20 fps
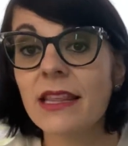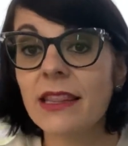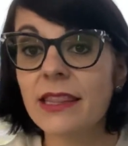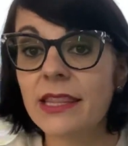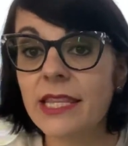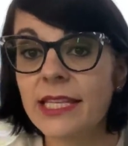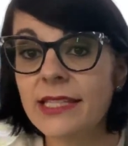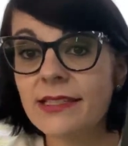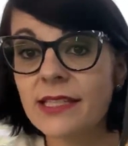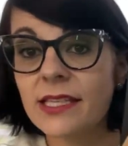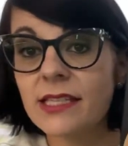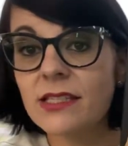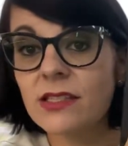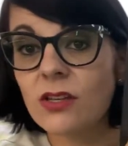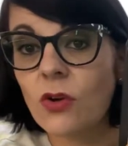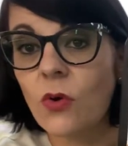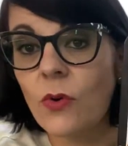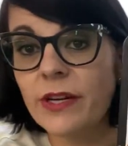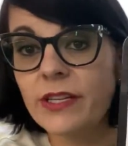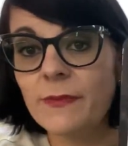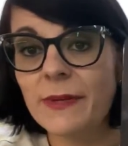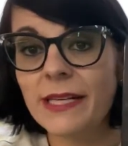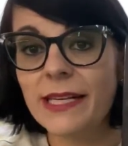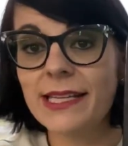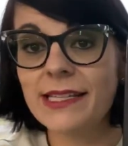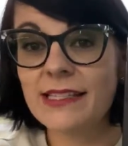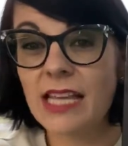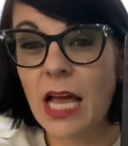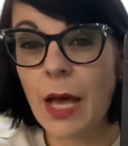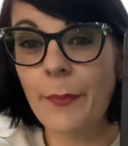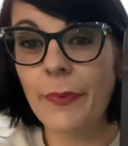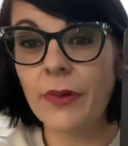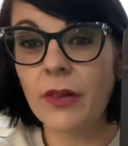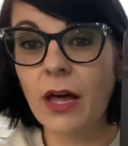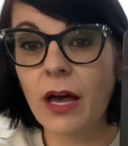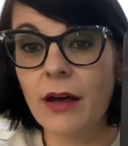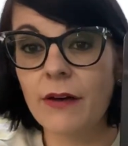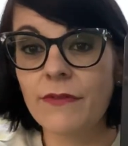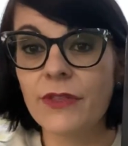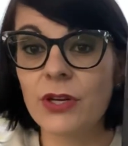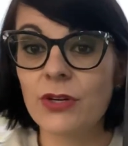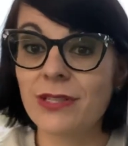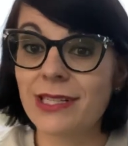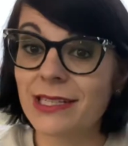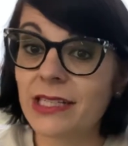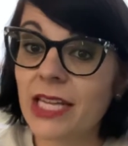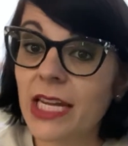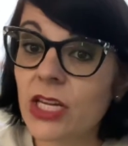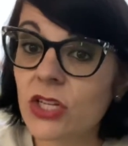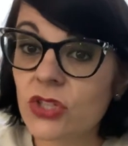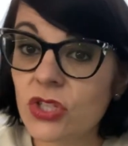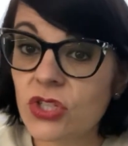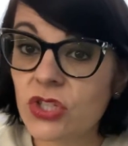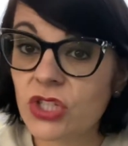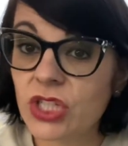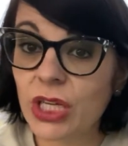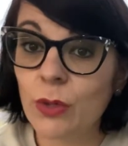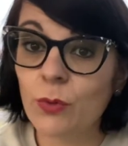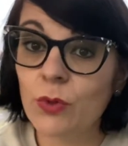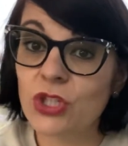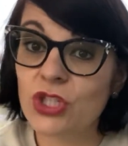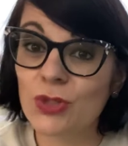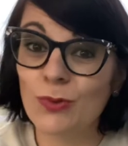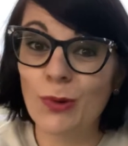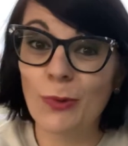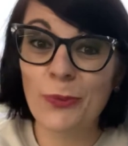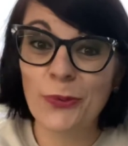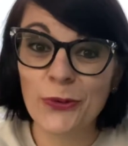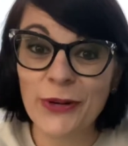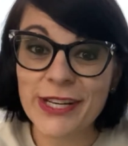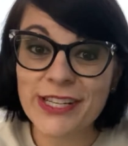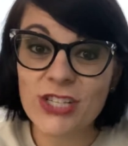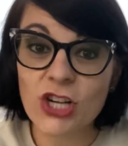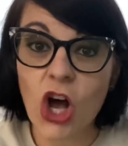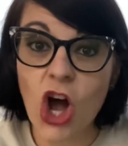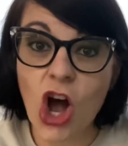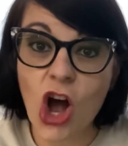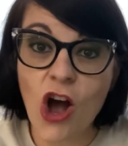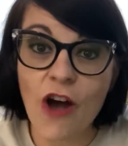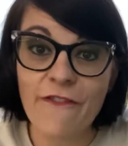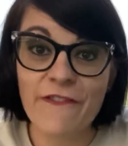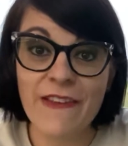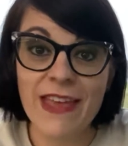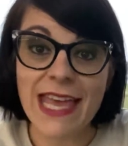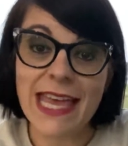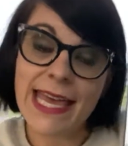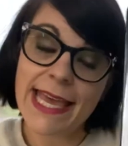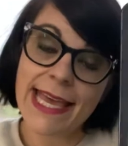this is going to be an example of their dictation sheet, which you will print off